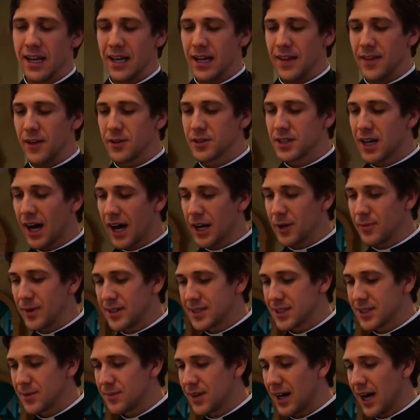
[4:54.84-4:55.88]
There's got to be
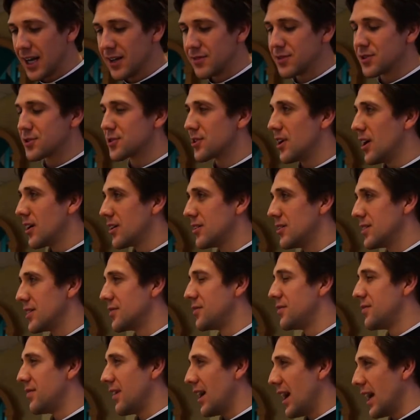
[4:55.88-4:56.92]
some kind of struggle, a
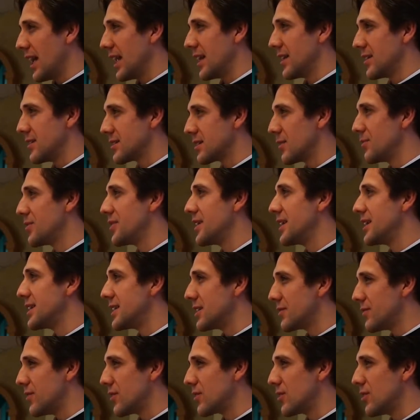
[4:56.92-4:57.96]
fight, something
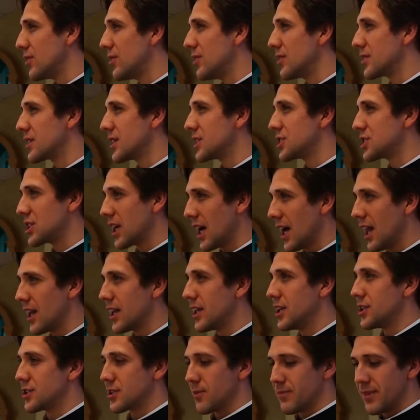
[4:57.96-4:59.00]
difficult, a
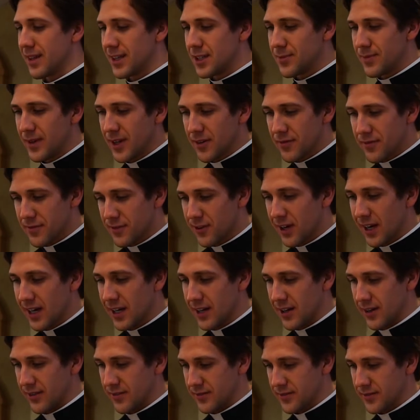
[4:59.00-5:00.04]
challenge, something to be afraid
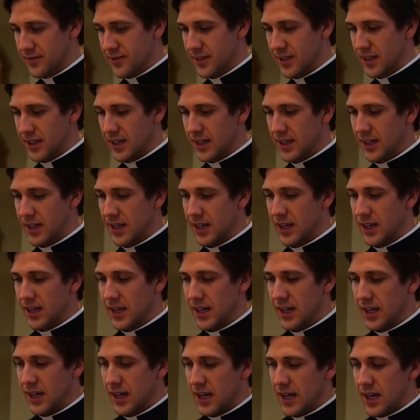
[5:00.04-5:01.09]
of.
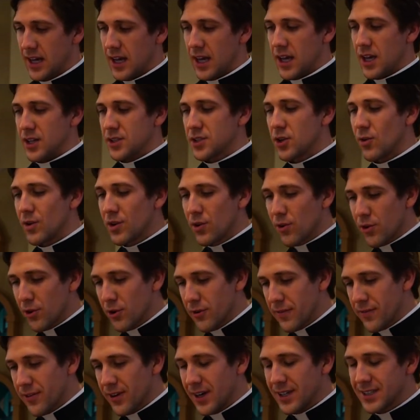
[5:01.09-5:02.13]
So in order
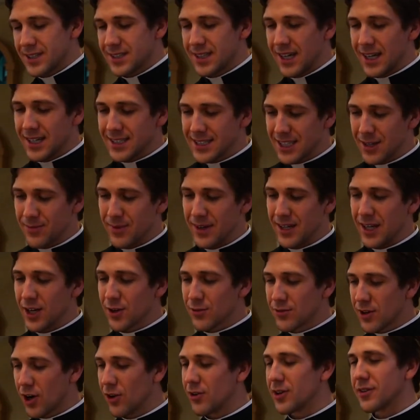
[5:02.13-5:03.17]
for us to exhibit
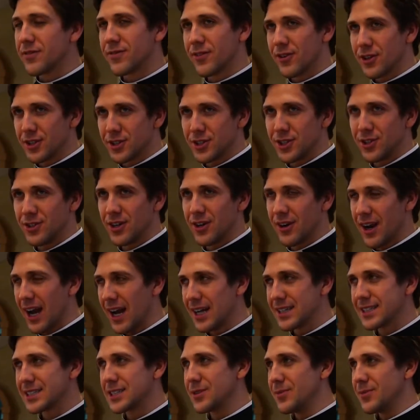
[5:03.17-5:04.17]
heroic virtue, there has to